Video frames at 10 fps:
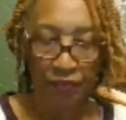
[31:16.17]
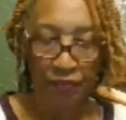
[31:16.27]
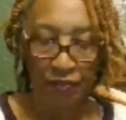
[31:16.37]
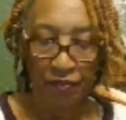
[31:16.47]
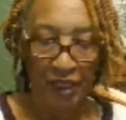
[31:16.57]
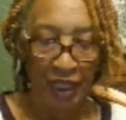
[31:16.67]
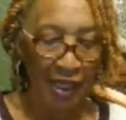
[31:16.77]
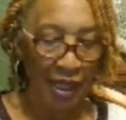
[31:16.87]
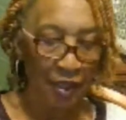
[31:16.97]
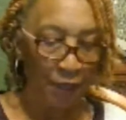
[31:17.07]
a lot of the
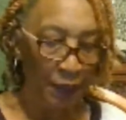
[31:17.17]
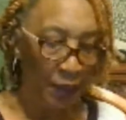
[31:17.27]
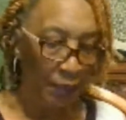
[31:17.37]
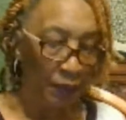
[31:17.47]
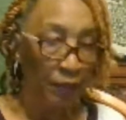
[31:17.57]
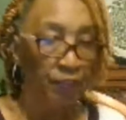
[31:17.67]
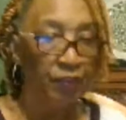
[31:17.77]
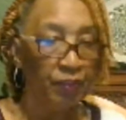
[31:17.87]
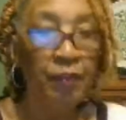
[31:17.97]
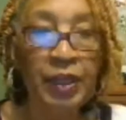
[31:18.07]
people, but
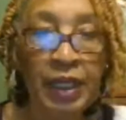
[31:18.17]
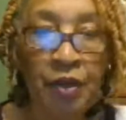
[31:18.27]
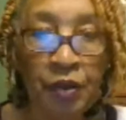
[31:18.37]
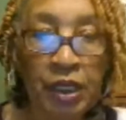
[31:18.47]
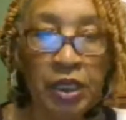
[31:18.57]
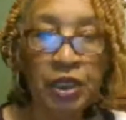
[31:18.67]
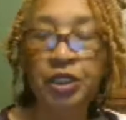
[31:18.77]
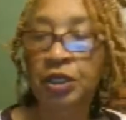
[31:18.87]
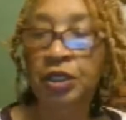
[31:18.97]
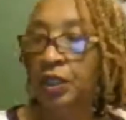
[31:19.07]
they were good shows. You
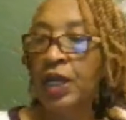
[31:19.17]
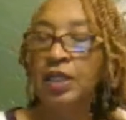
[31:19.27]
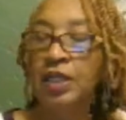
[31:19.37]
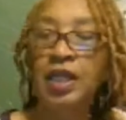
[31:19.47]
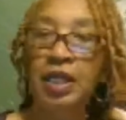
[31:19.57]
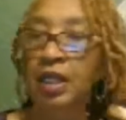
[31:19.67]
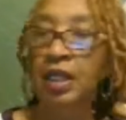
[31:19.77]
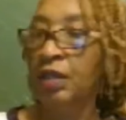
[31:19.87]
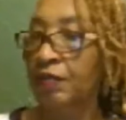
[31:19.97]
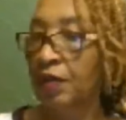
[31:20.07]
can't take nothing from it.